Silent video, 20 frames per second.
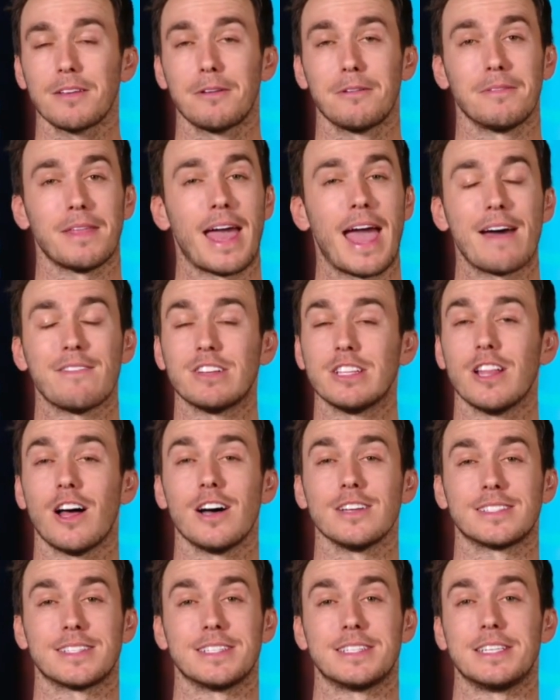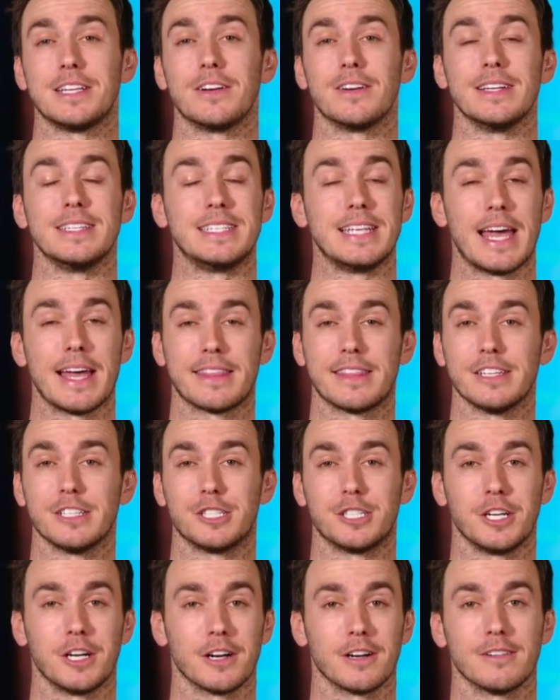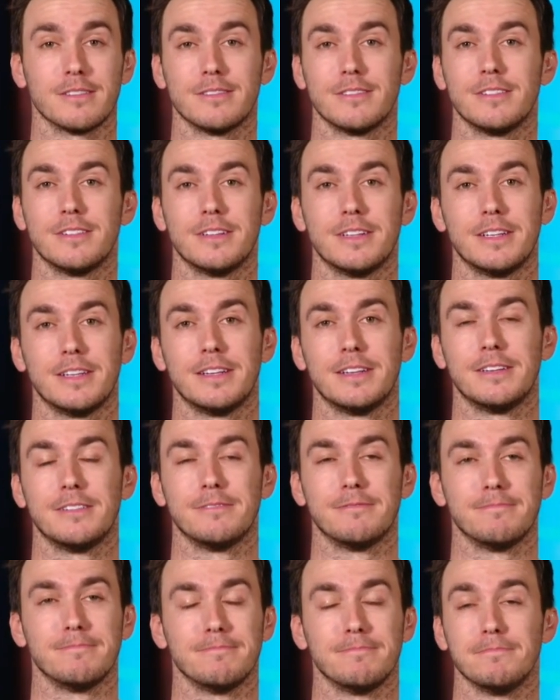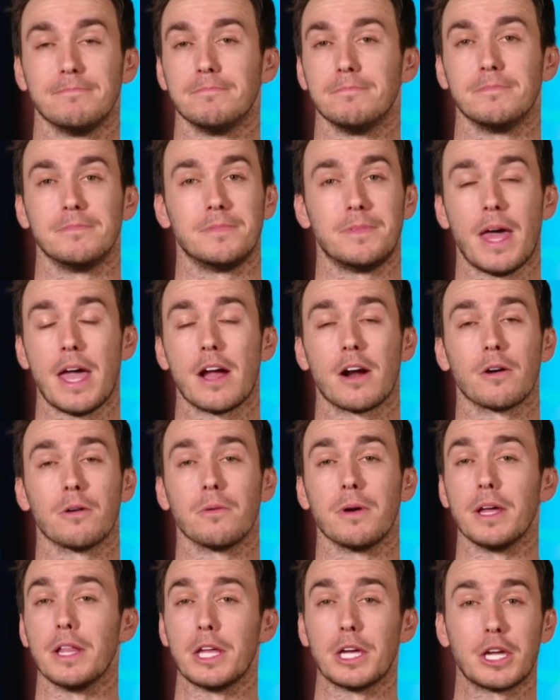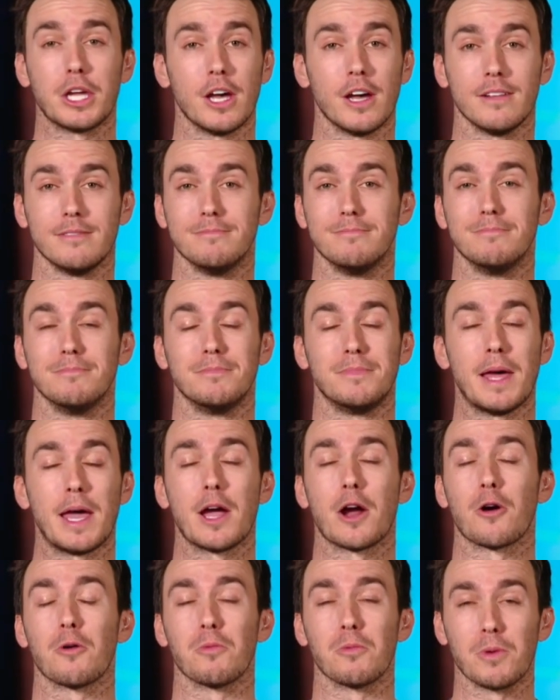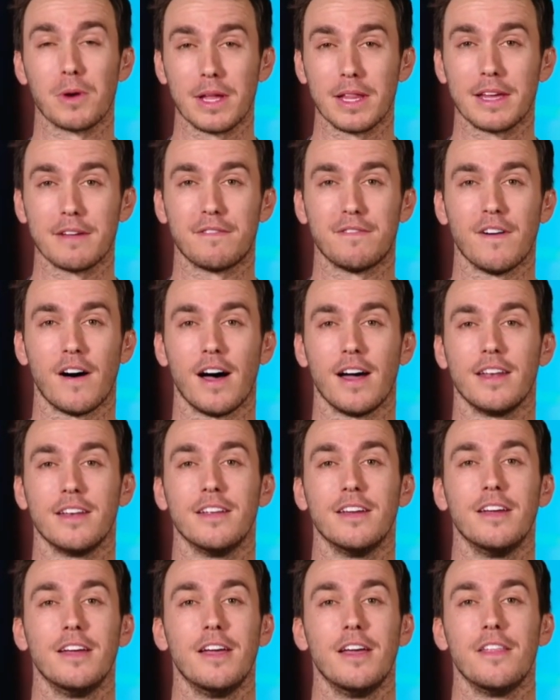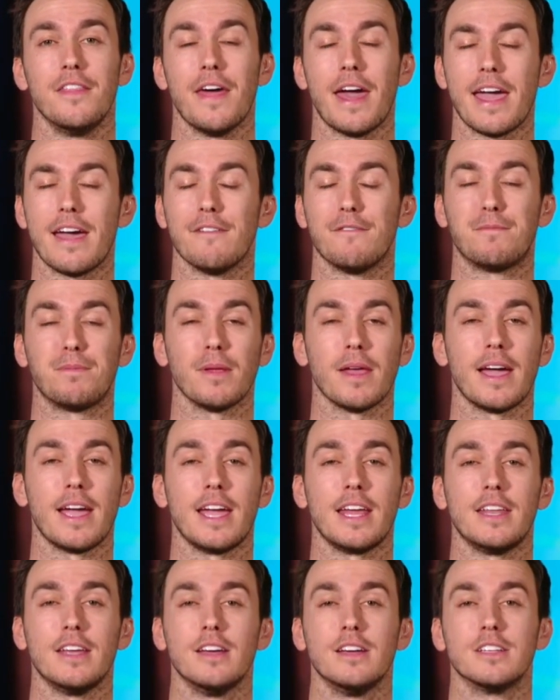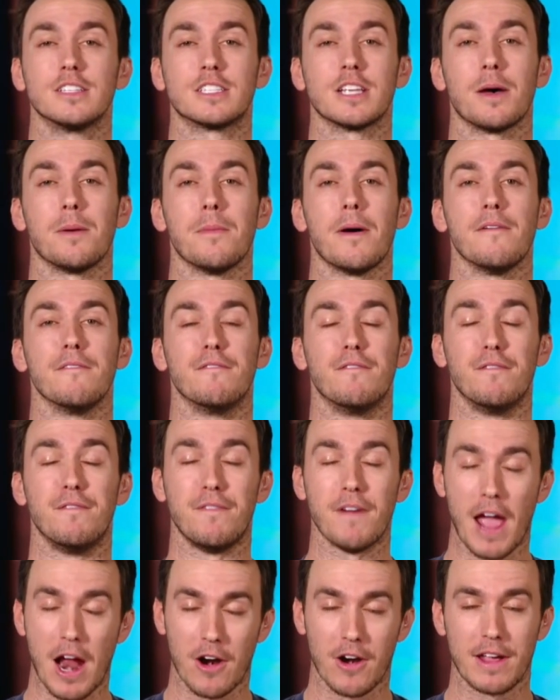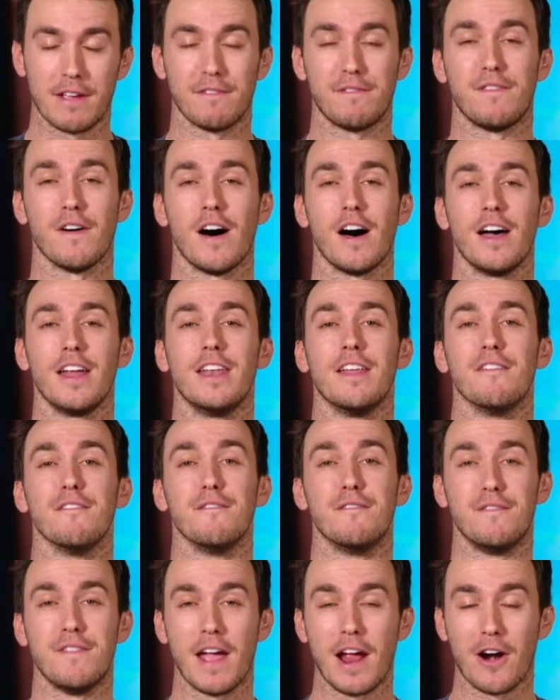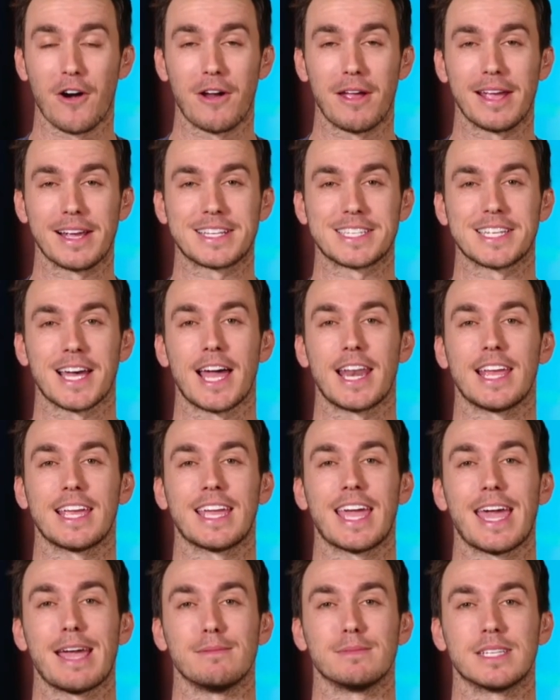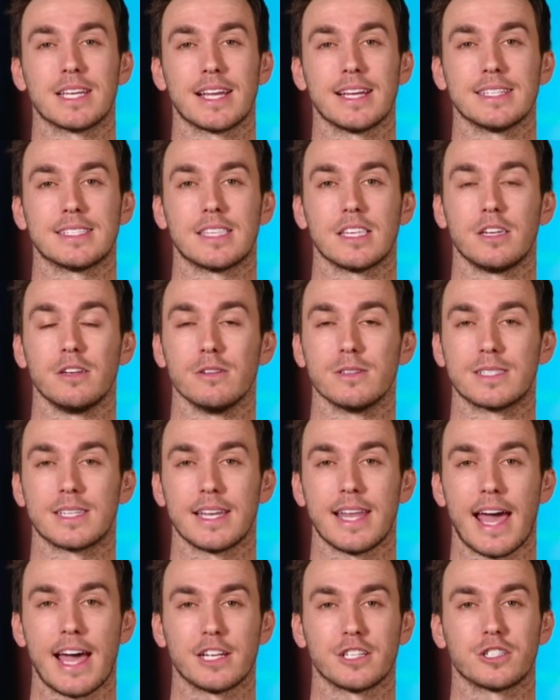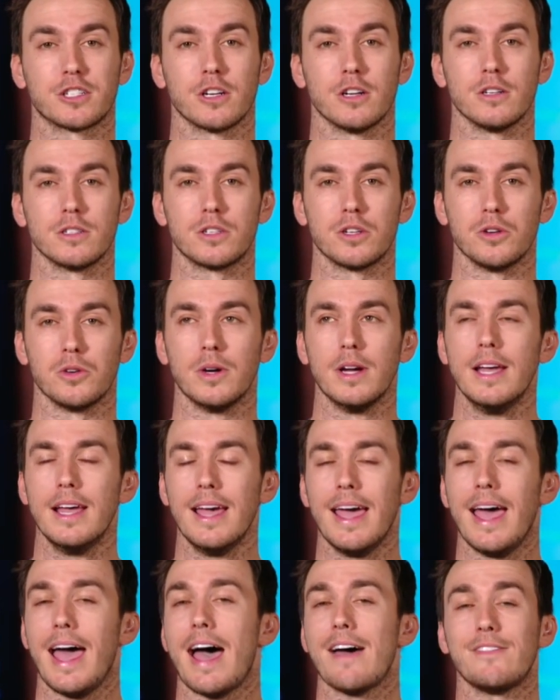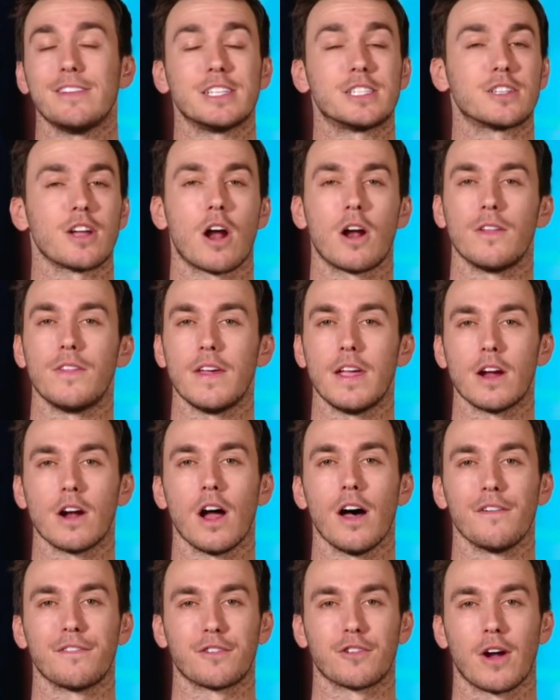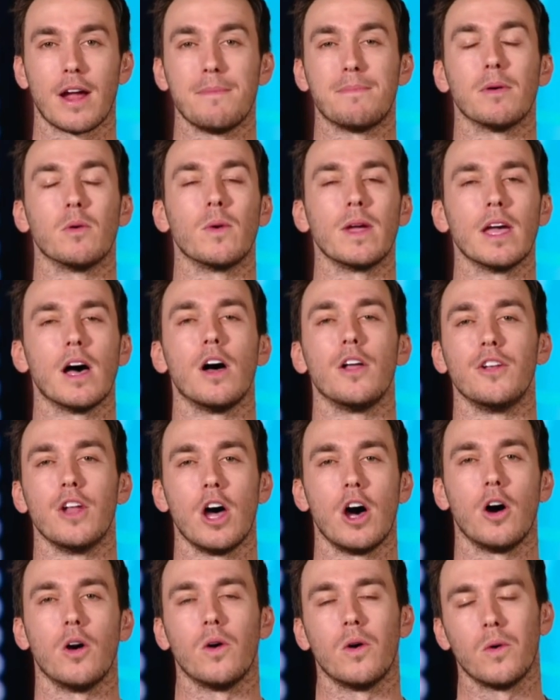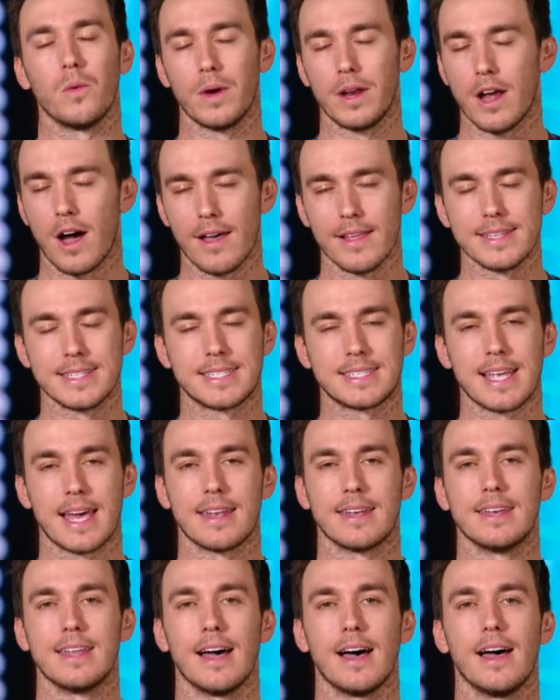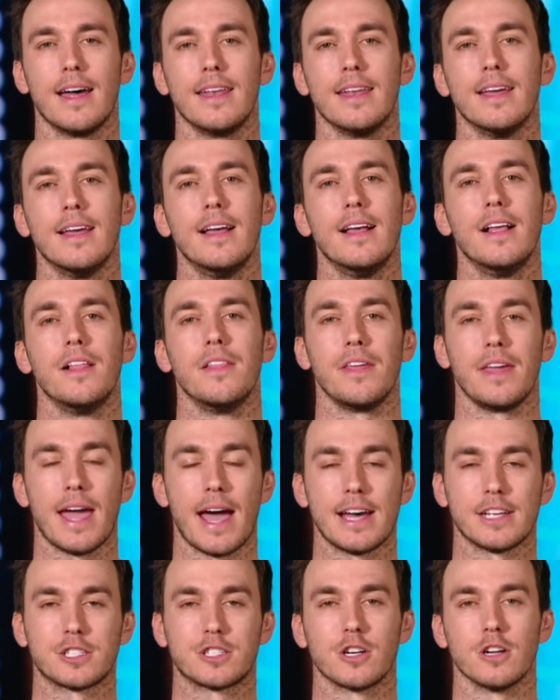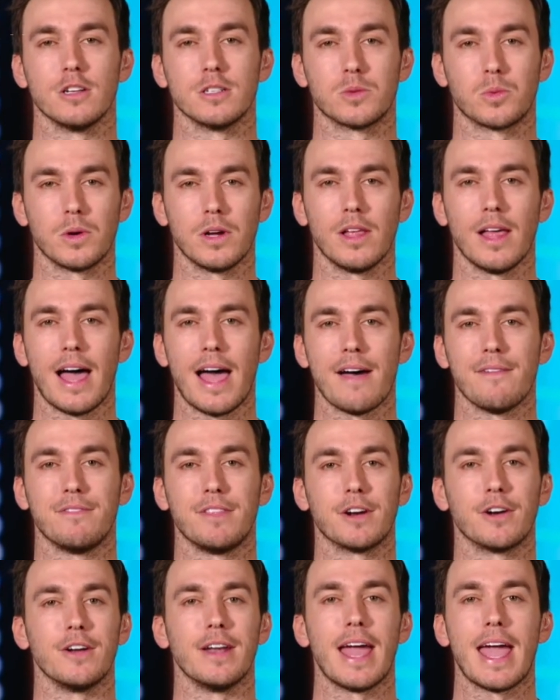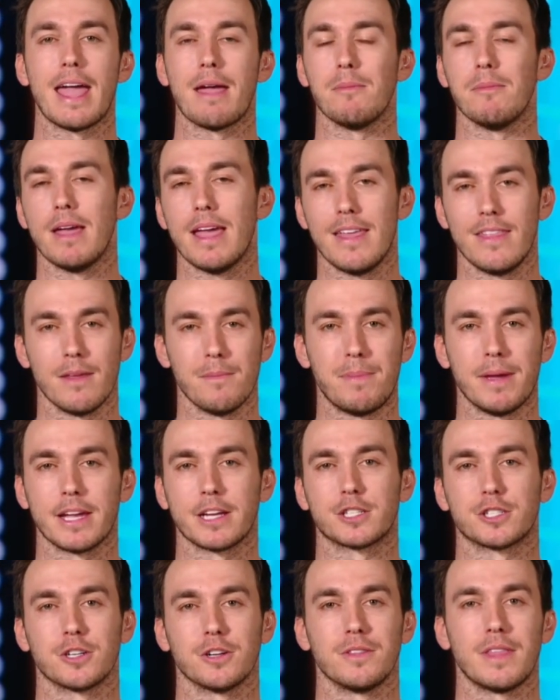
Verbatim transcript: They haven't lost a series yet this year. They are really good. They are really fun. They have played some very fun, very exciting games against the Houston Astros, who haven't started the year off great, but we all know when all is said and done, the Astros will have their name in the picture.